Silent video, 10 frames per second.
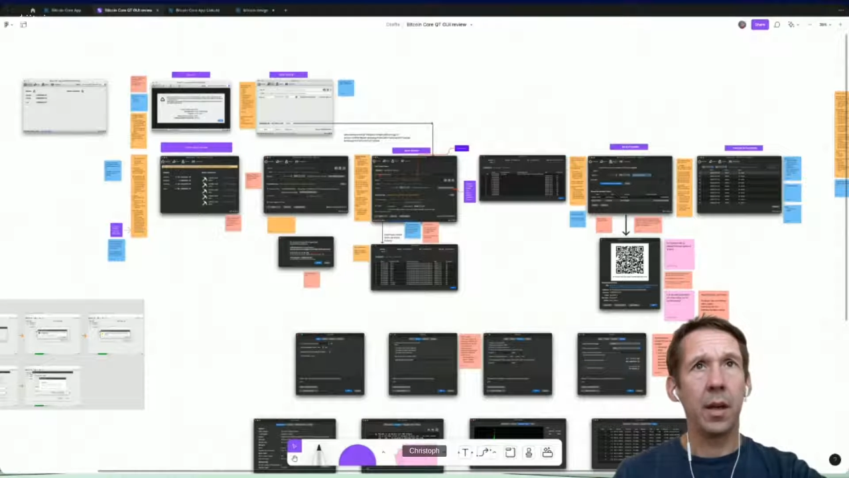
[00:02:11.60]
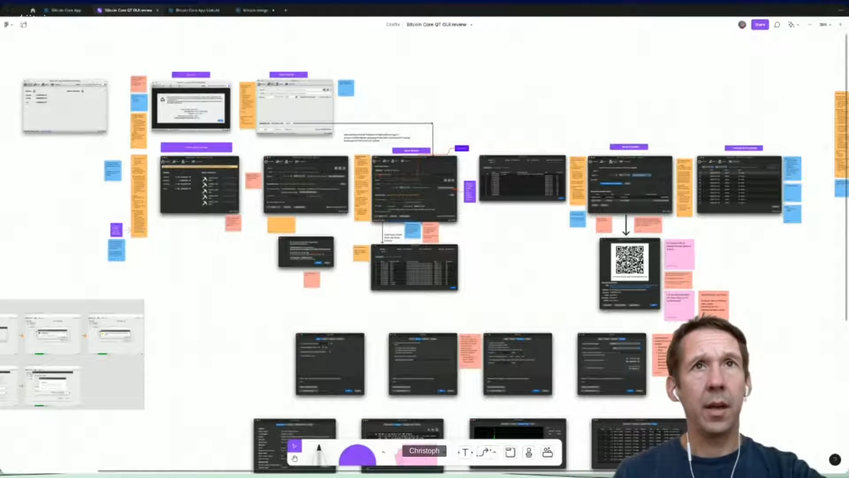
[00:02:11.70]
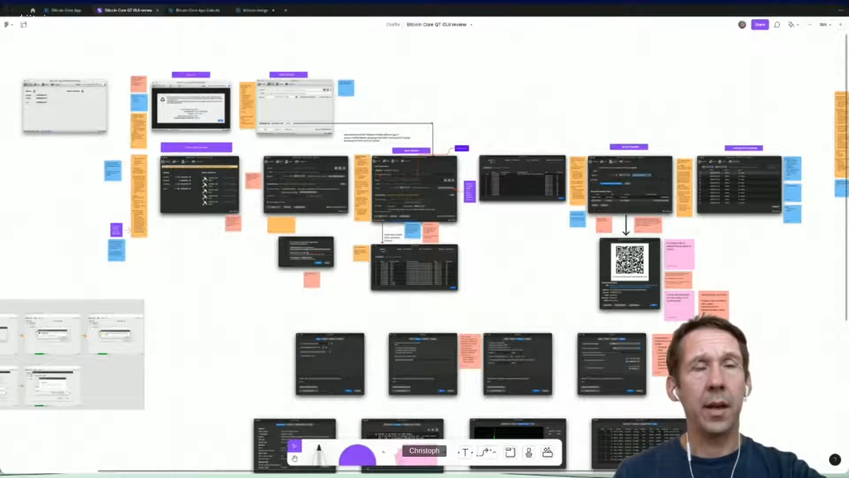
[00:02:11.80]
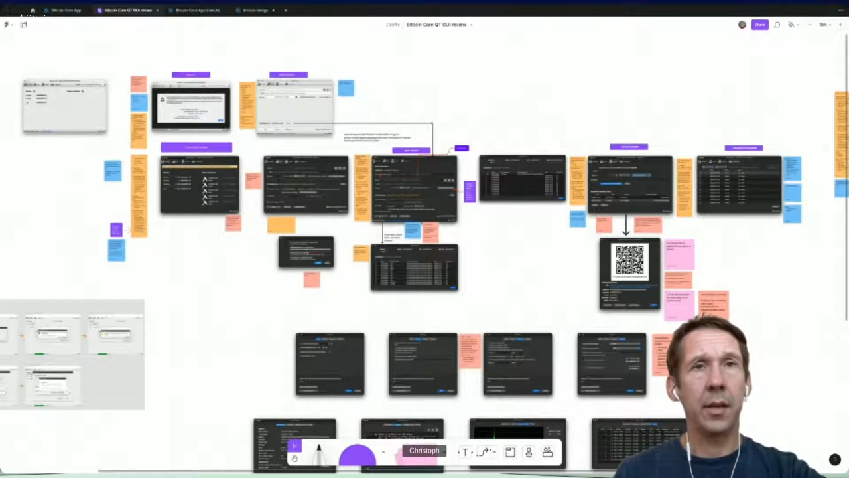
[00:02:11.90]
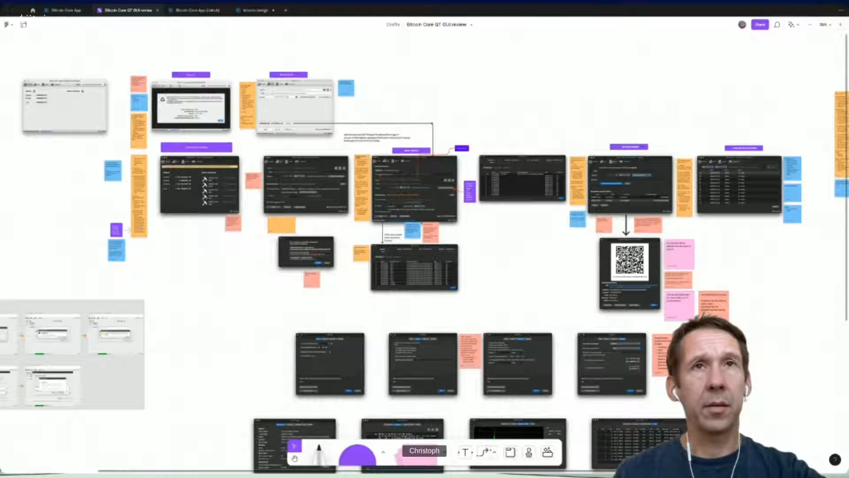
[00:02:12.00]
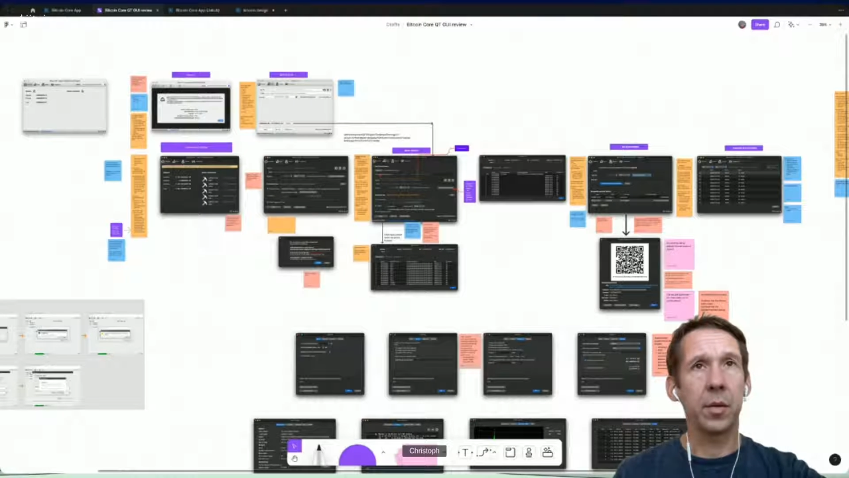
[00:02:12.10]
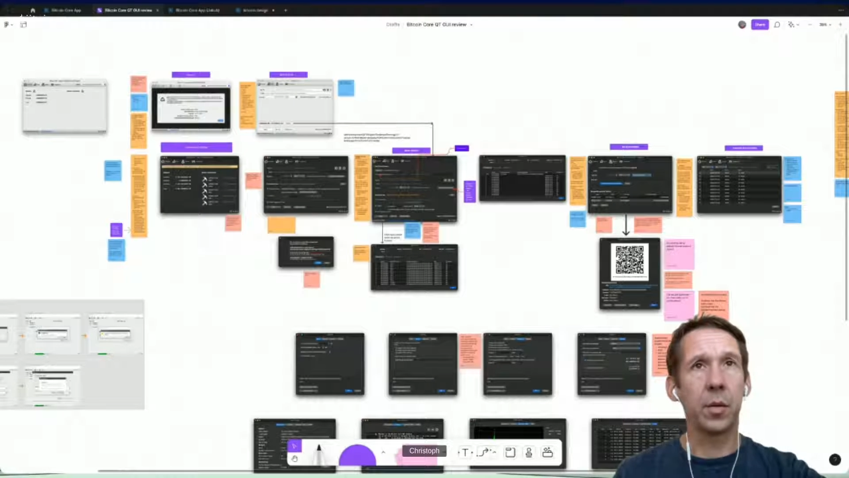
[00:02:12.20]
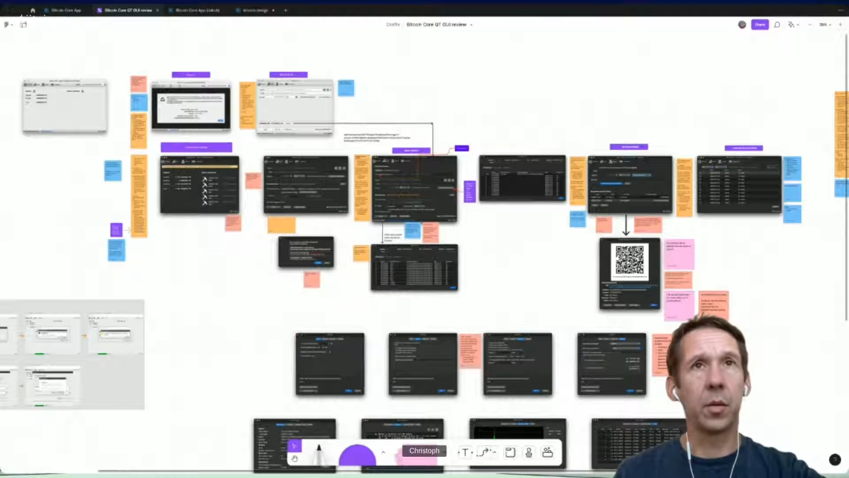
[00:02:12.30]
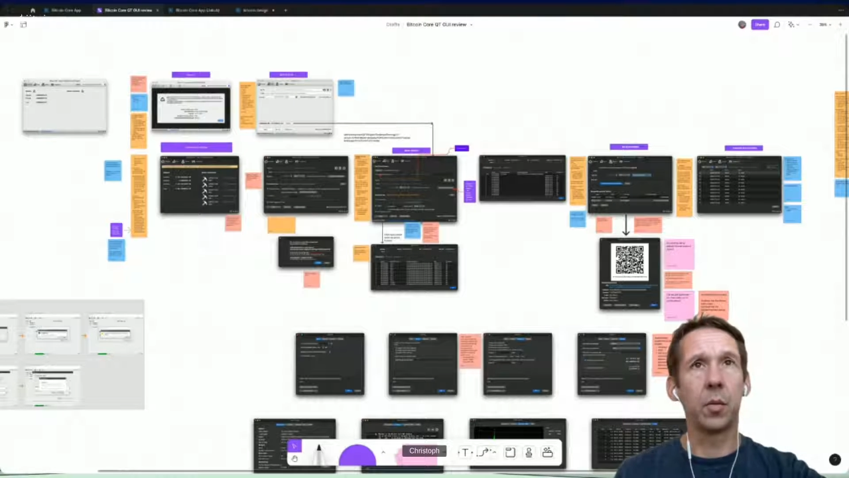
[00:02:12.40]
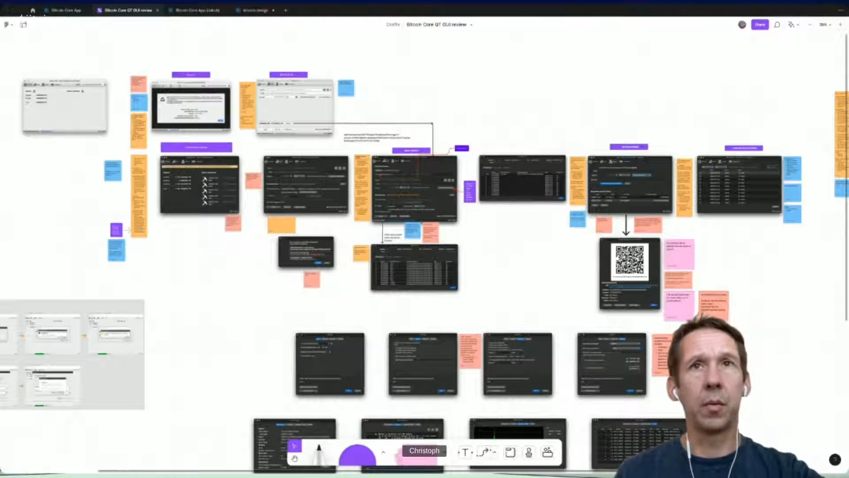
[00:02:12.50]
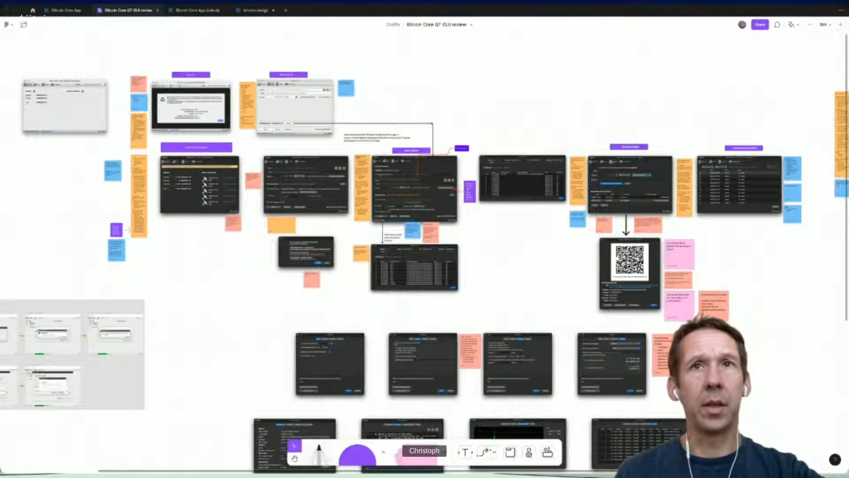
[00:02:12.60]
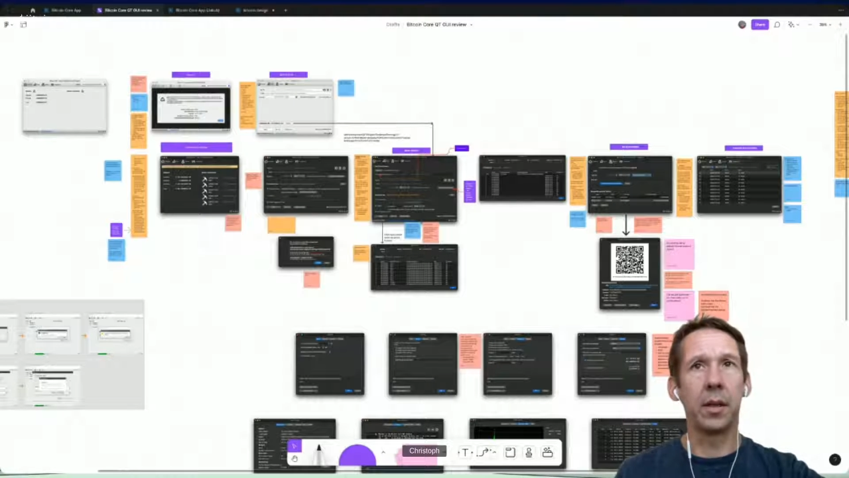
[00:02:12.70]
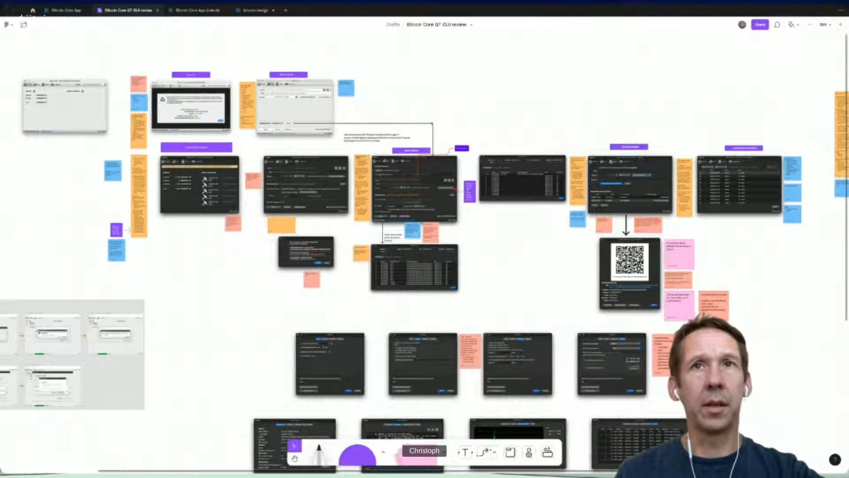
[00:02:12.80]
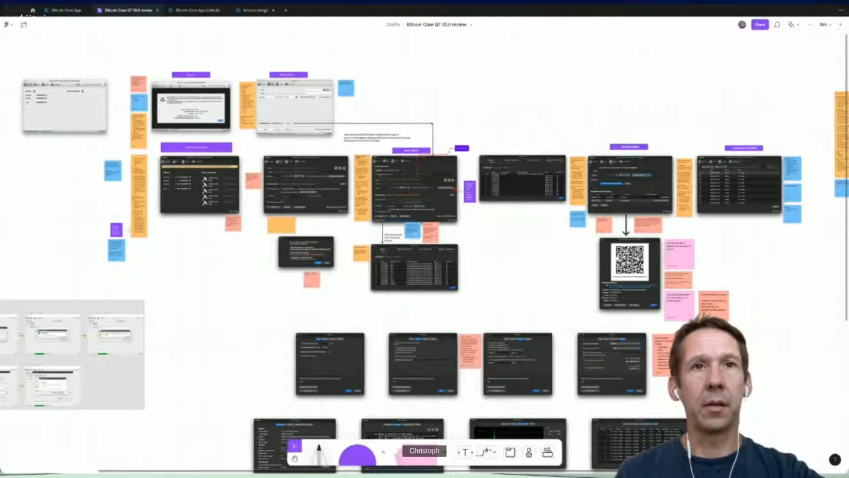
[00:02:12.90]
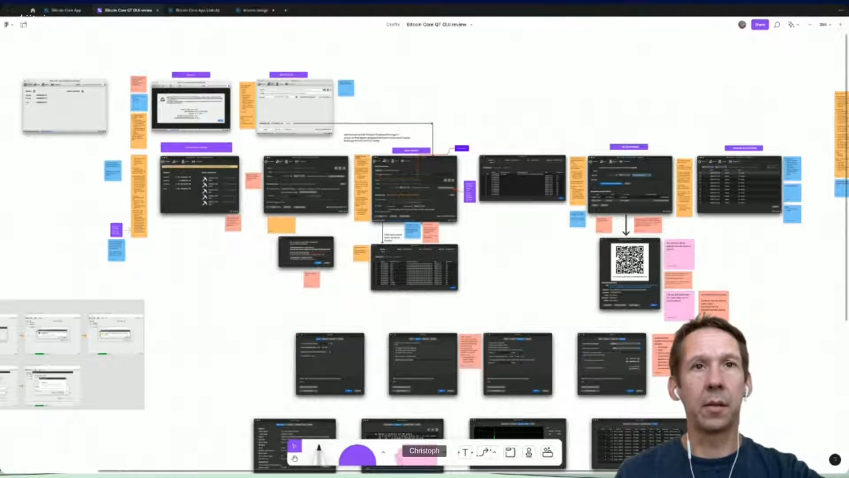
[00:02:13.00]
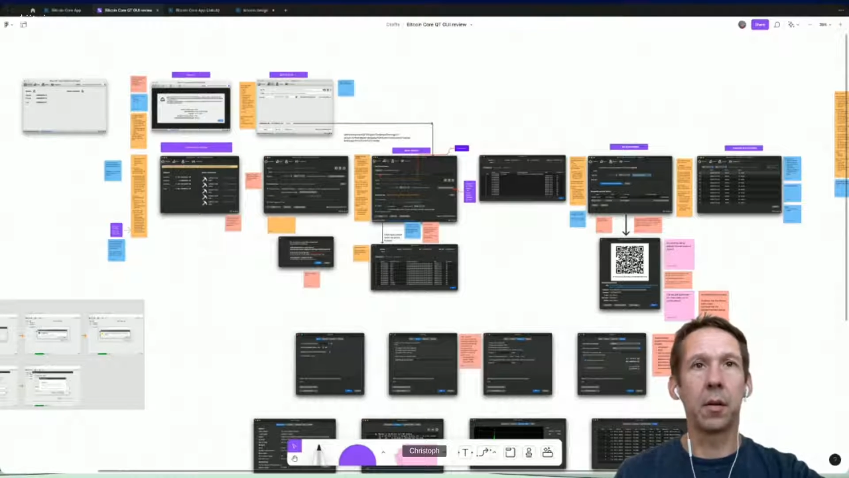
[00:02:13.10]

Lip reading: and to really